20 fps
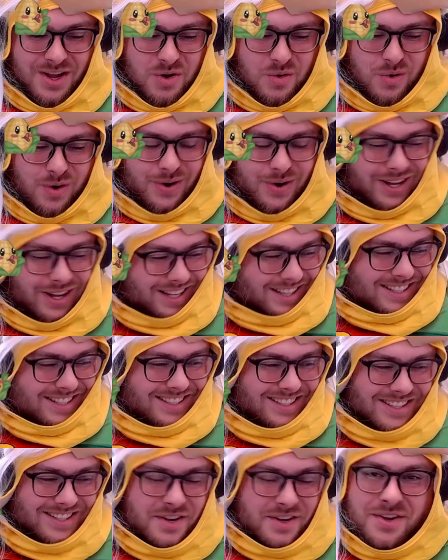what?
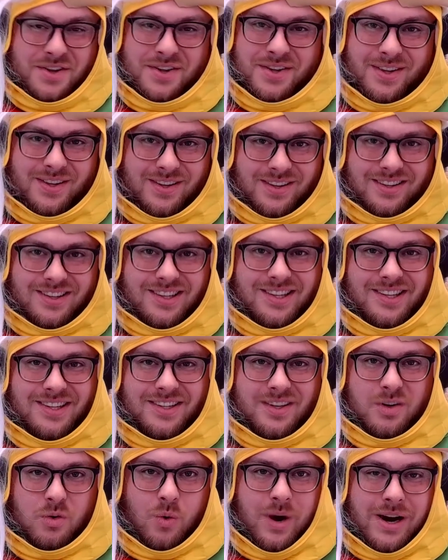
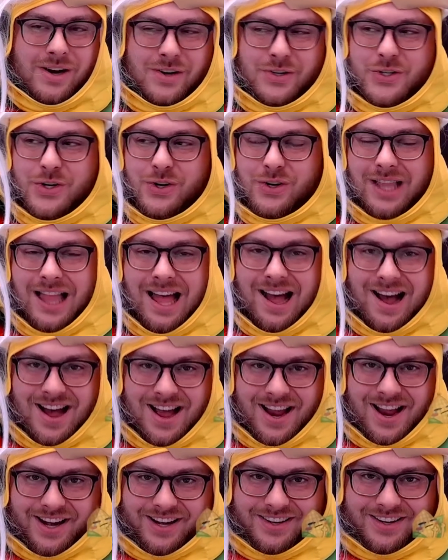Where's your
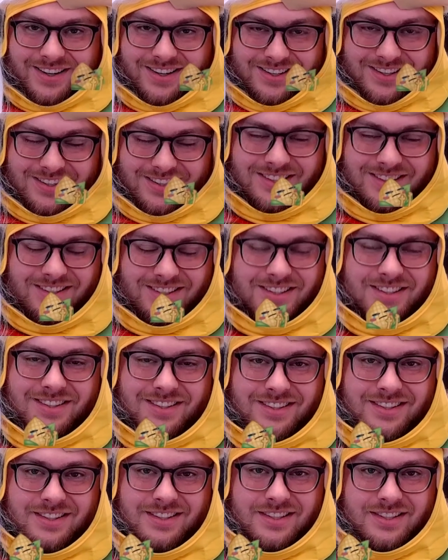line?
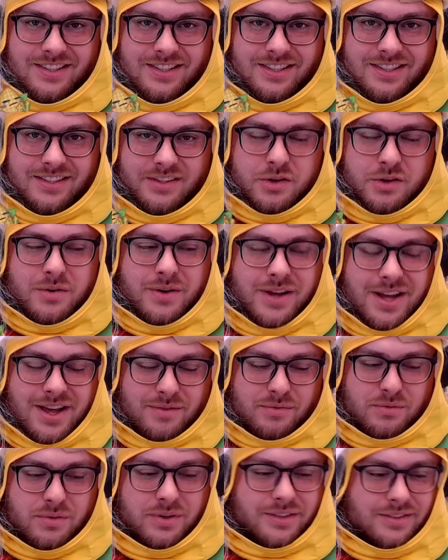You don't have
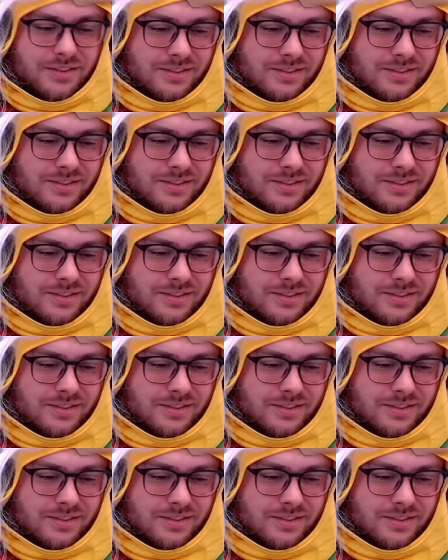one.